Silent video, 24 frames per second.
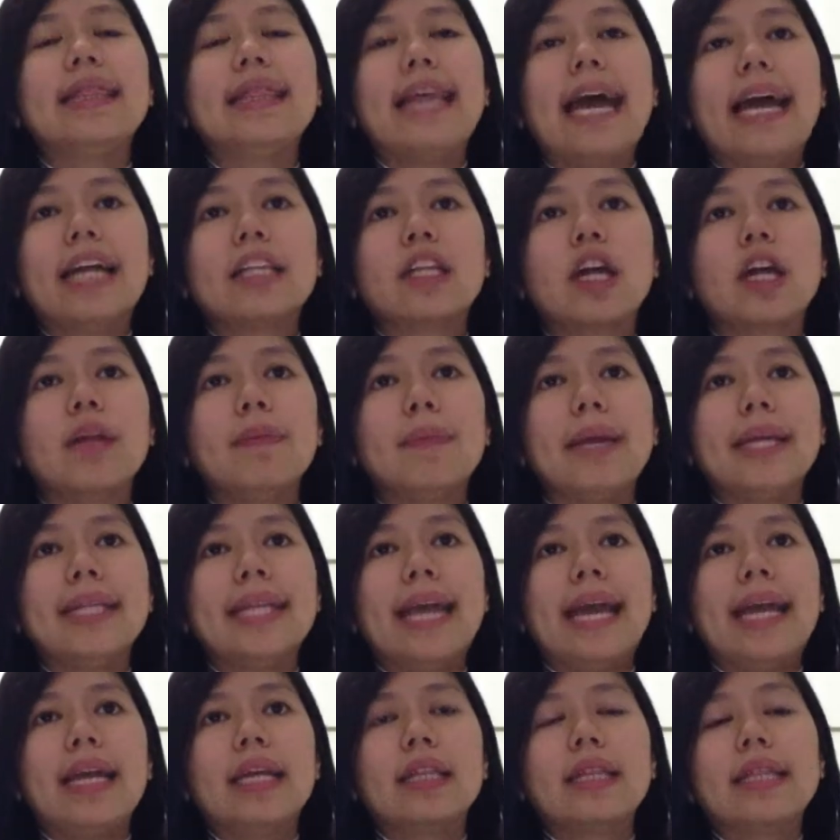that on my
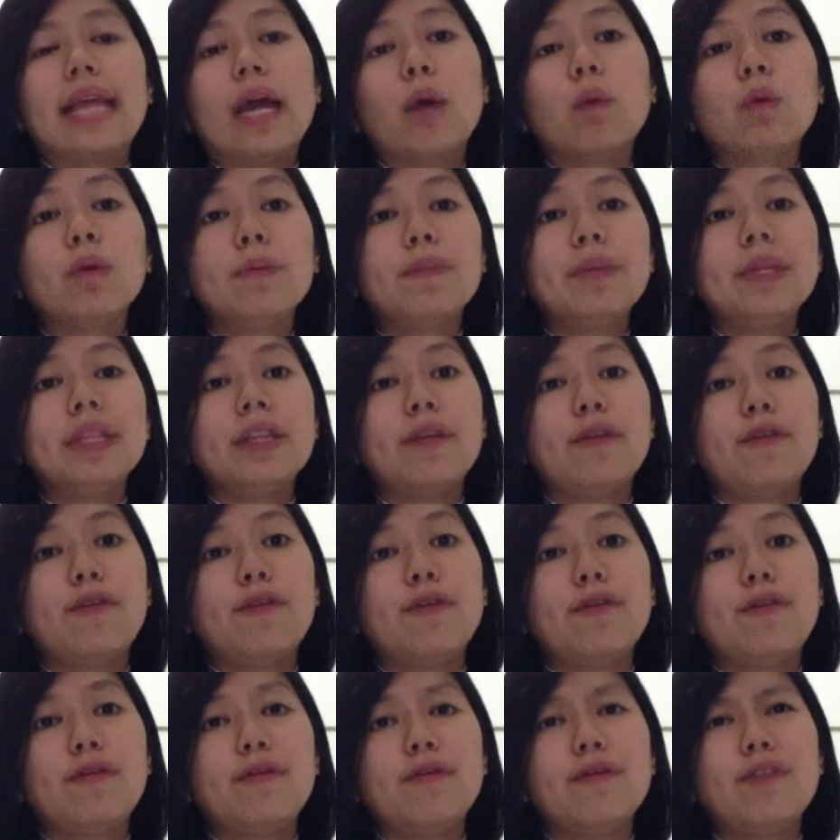diet that would be the
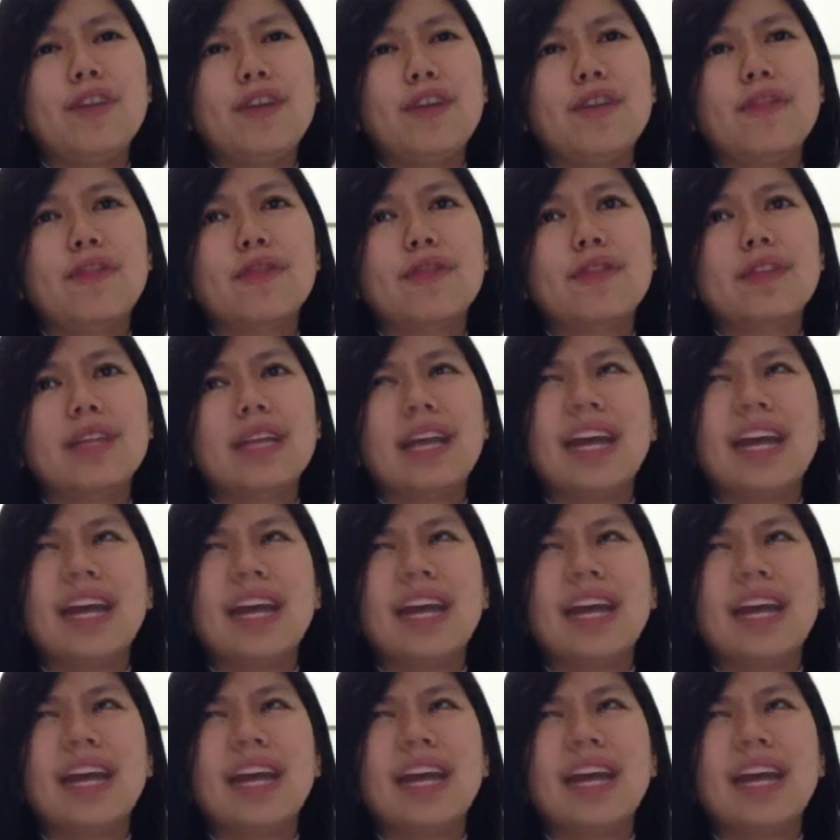fifth